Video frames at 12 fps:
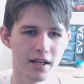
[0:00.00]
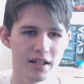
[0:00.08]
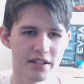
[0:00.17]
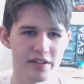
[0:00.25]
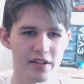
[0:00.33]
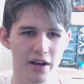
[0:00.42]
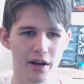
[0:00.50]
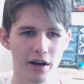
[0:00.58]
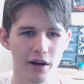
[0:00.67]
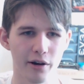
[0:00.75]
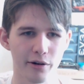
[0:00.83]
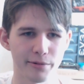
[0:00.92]

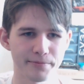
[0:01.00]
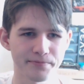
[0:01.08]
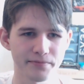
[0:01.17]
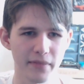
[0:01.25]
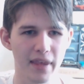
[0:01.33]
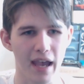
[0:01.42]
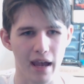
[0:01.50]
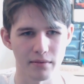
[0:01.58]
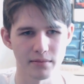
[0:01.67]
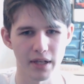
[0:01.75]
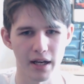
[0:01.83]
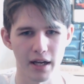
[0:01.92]
So yeah,
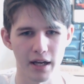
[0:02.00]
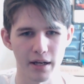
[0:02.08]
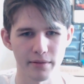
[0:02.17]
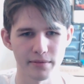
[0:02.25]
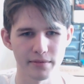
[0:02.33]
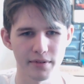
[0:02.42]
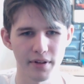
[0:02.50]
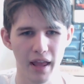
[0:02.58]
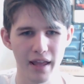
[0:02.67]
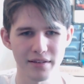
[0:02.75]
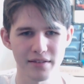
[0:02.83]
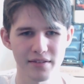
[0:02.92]

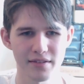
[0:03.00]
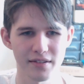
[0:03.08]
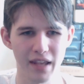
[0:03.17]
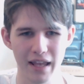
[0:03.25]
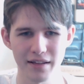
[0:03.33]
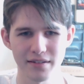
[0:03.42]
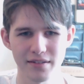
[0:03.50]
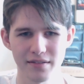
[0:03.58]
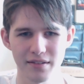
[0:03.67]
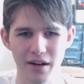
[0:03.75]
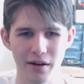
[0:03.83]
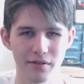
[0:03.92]

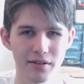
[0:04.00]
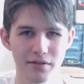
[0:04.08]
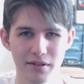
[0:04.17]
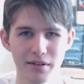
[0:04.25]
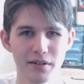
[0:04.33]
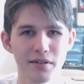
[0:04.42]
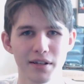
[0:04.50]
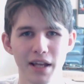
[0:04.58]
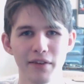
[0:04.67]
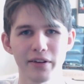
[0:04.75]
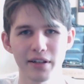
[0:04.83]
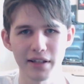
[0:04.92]
it's you know, you can
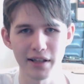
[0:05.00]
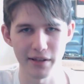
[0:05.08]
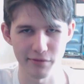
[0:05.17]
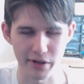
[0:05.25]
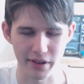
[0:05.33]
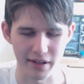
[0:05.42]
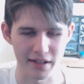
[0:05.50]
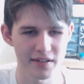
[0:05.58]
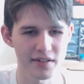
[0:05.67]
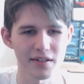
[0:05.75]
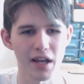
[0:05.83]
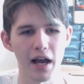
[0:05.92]
definitely live with
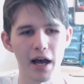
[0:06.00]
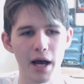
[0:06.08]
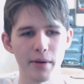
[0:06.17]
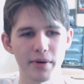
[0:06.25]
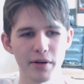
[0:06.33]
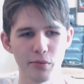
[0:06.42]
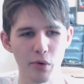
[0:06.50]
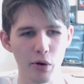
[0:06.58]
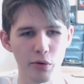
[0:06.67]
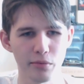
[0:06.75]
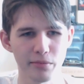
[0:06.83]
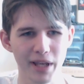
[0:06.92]
this. It
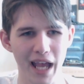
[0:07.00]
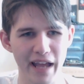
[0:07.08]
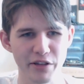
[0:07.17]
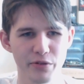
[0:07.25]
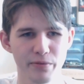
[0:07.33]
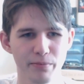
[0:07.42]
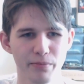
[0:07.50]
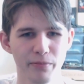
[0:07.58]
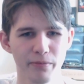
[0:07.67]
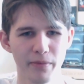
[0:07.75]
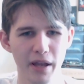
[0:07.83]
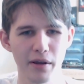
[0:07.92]
won't catch,
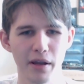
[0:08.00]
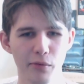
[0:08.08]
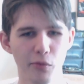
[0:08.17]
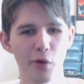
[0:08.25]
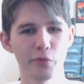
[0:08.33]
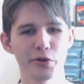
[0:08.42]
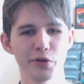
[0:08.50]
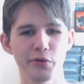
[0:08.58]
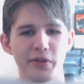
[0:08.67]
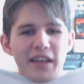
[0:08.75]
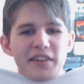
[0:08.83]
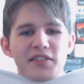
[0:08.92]
it won't do
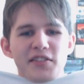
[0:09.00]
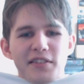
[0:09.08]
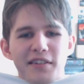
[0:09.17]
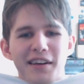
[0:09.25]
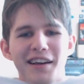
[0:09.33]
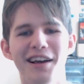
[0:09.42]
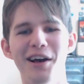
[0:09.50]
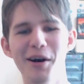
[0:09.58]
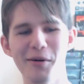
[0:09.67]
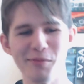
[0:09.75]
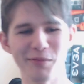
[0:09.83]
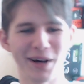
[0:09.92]
this,
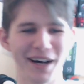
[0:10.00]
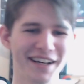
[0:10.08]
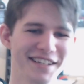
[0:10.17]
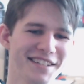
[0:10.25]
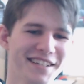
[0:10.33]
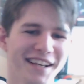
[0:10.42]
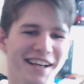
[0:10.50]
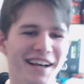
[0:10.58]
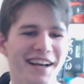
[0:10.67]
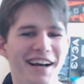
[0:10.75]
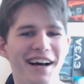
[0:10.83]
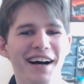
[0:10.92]
but
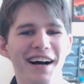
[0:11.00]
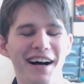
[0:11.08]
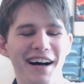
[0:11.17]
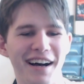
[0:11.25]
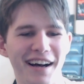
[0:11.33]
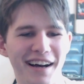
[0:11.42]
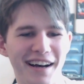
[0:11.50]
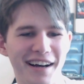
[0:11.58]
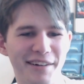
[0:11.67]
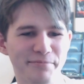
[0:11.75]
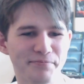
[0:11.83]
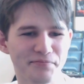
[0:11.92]
I'm